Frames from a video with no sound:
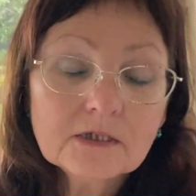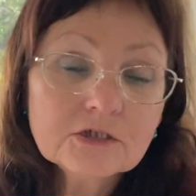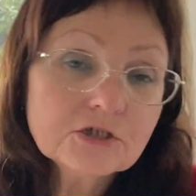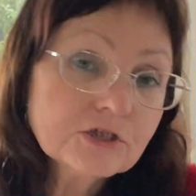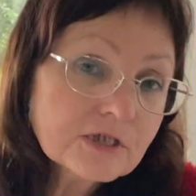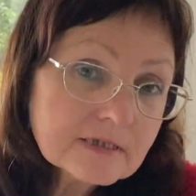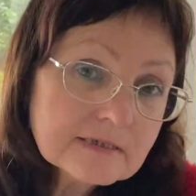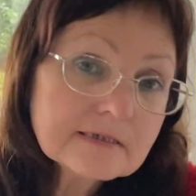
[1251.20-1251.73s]

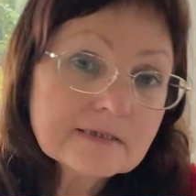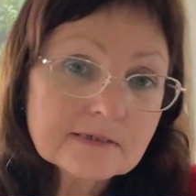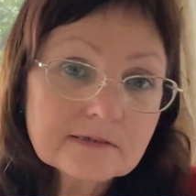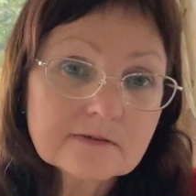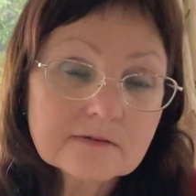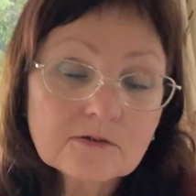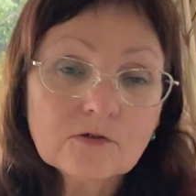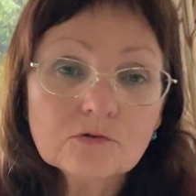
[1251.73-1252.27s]

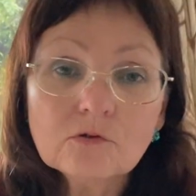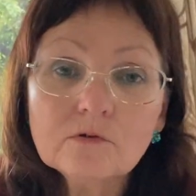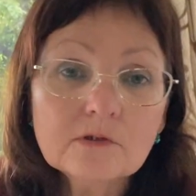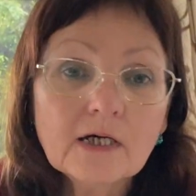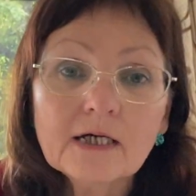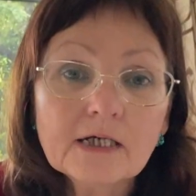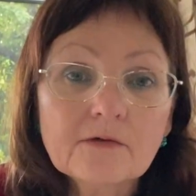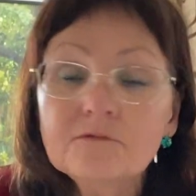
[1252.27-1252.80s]
Just,
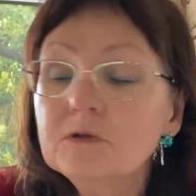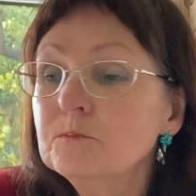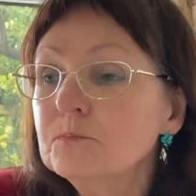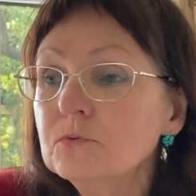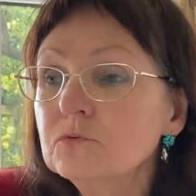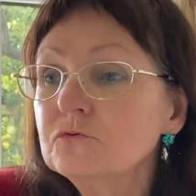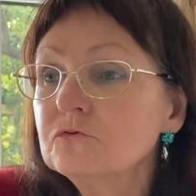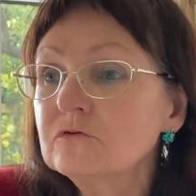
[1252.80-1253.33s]
like we
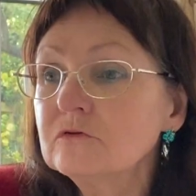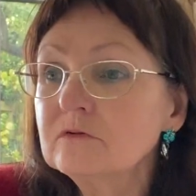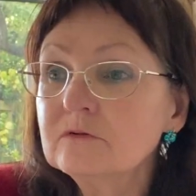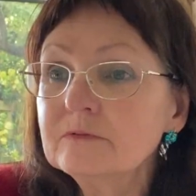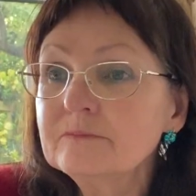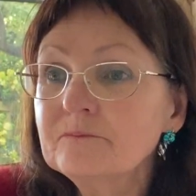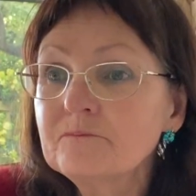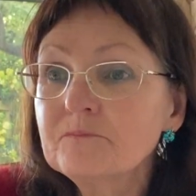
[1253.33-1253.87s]
put
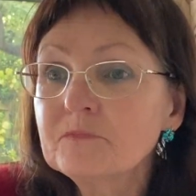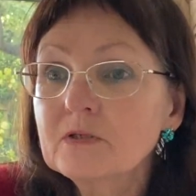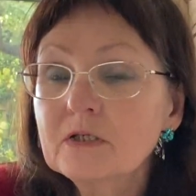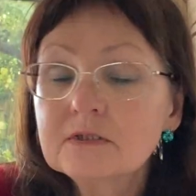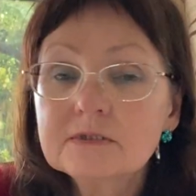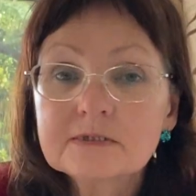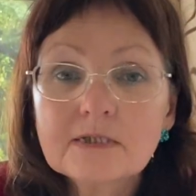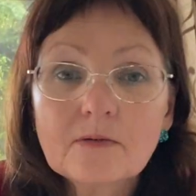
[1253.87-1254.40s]

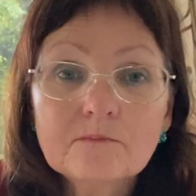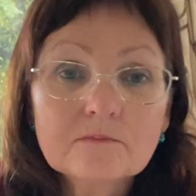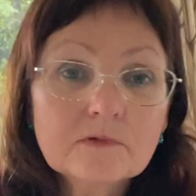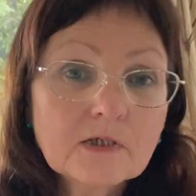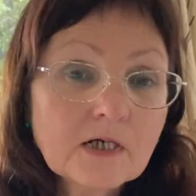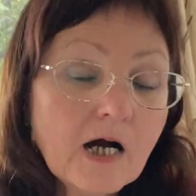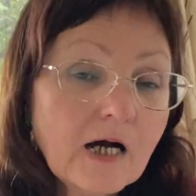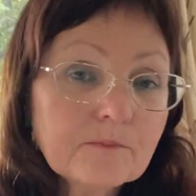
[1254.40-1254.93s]
some
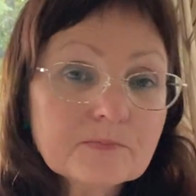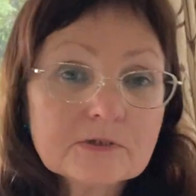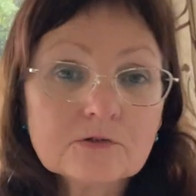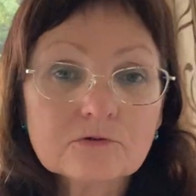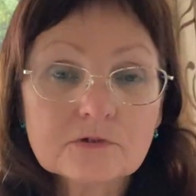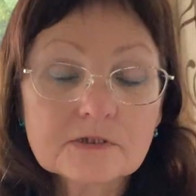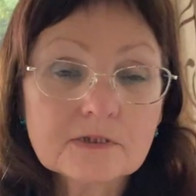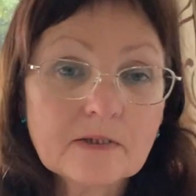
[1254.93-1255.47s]
cups
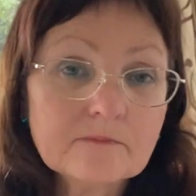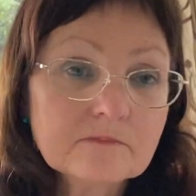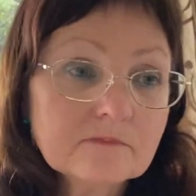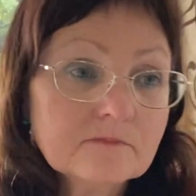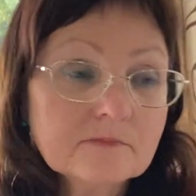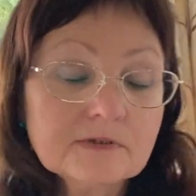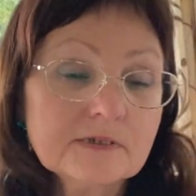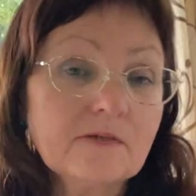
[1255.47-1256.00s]
or
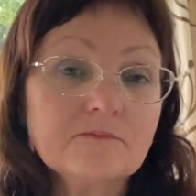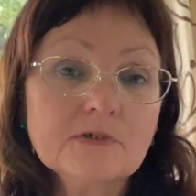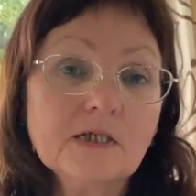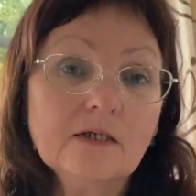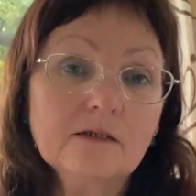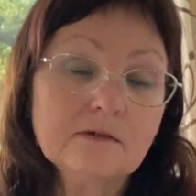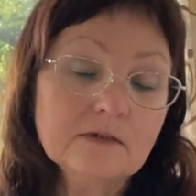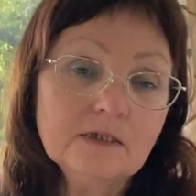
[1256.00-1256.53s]

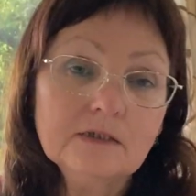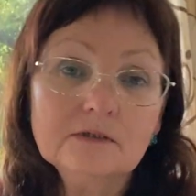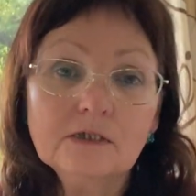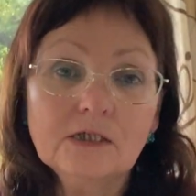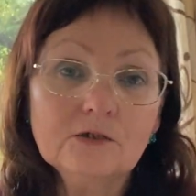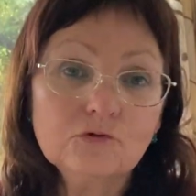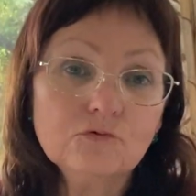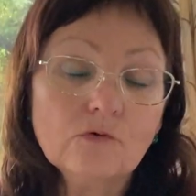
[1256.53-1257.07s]
something
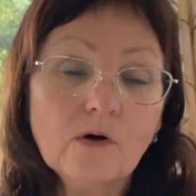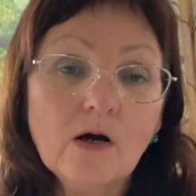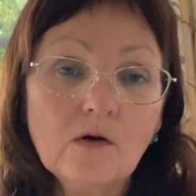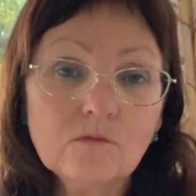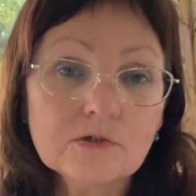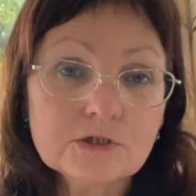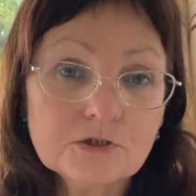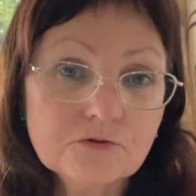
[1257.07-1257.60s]
into
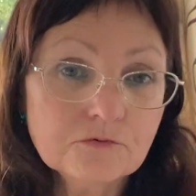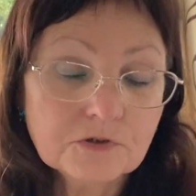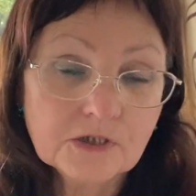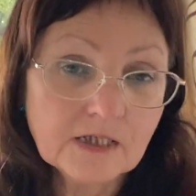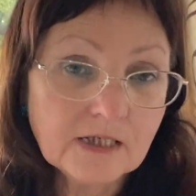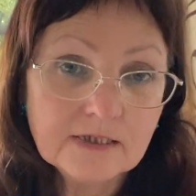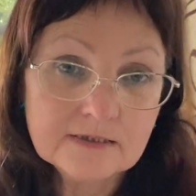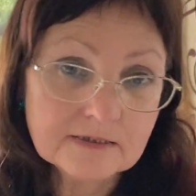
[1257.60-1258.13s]
our
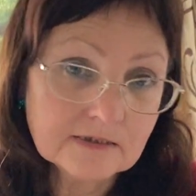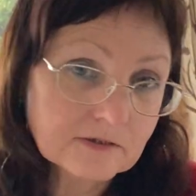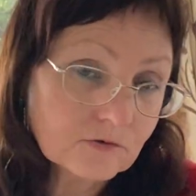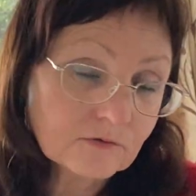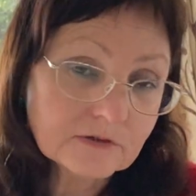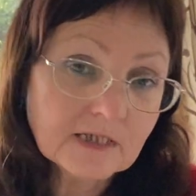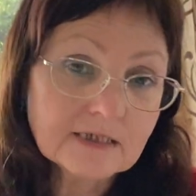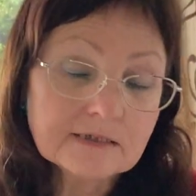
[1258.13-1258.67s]
suitcases.
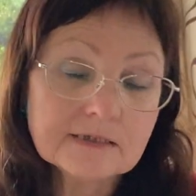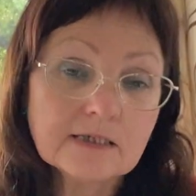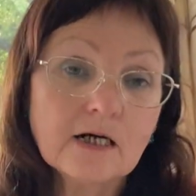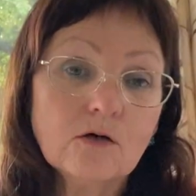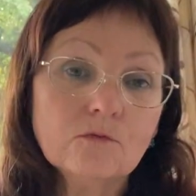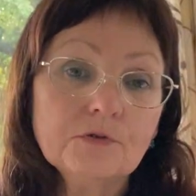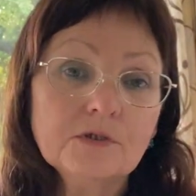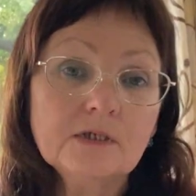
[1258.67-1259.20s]
So that's
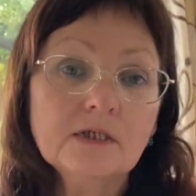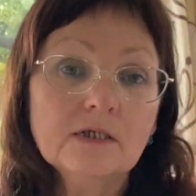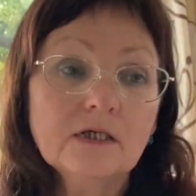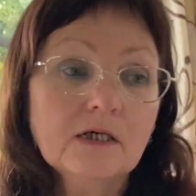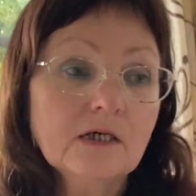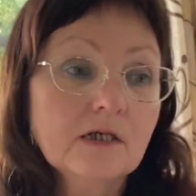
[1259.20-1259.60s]
how he